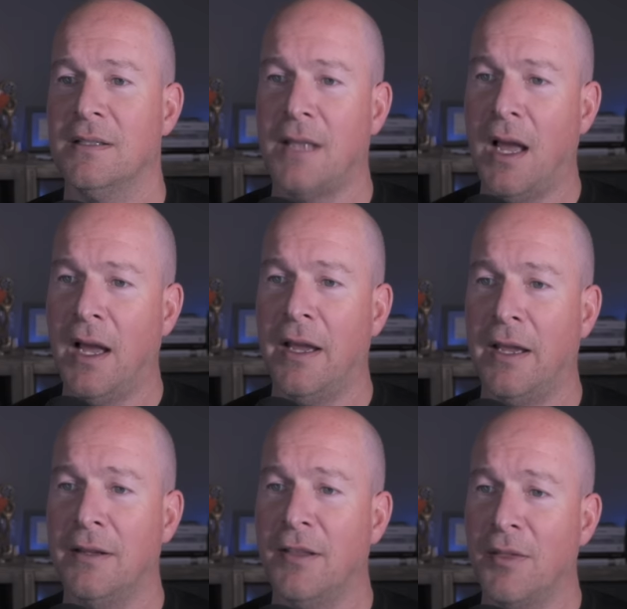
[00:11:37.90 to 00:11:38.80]

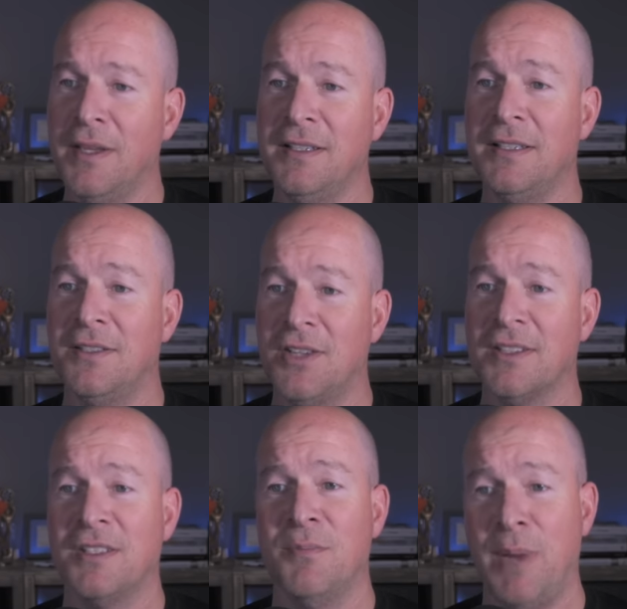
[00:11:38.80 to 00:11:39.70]
Sigh. This is
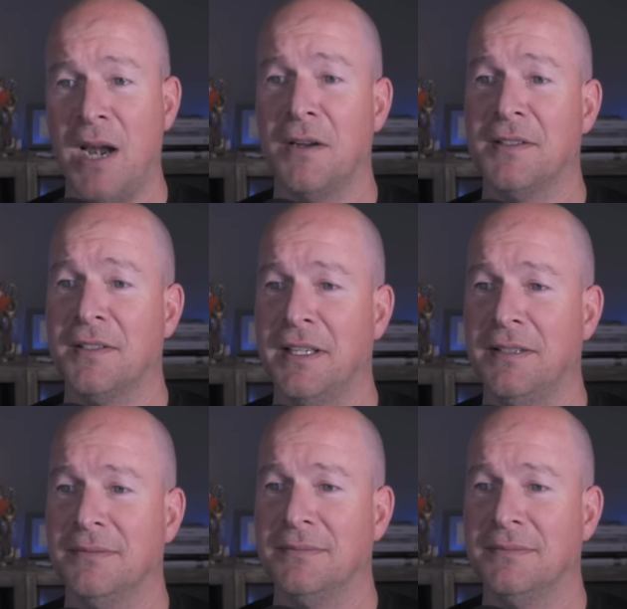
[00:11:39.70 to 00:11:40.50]
just embarrassing.